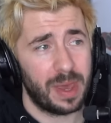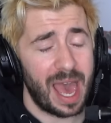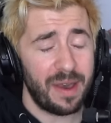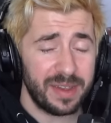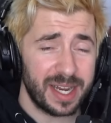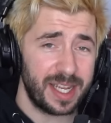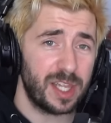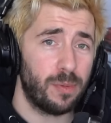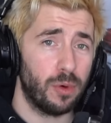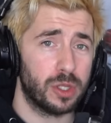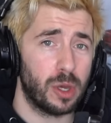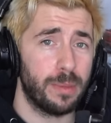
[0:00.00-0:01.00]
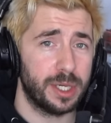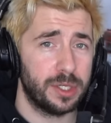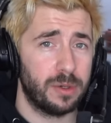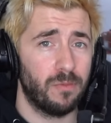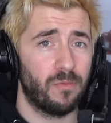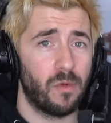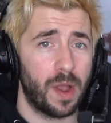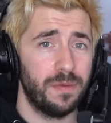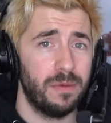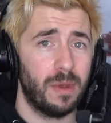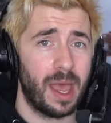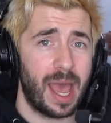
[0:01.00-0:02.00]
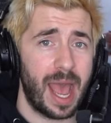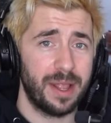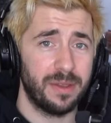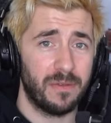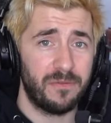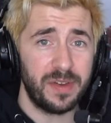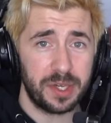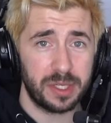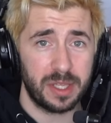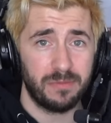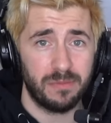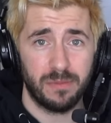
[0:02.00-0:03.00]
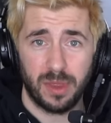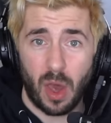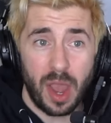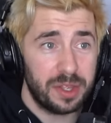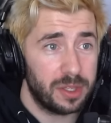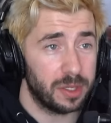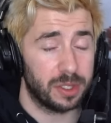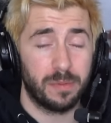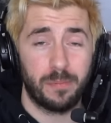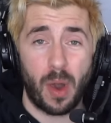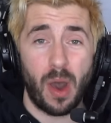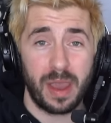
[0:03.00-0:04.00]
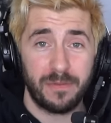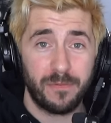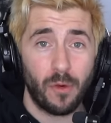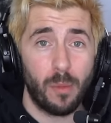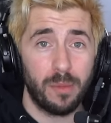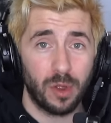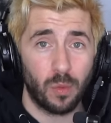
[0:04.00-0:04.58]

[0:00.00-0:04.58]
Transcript: But having an esports competition run and officially licensed by Formula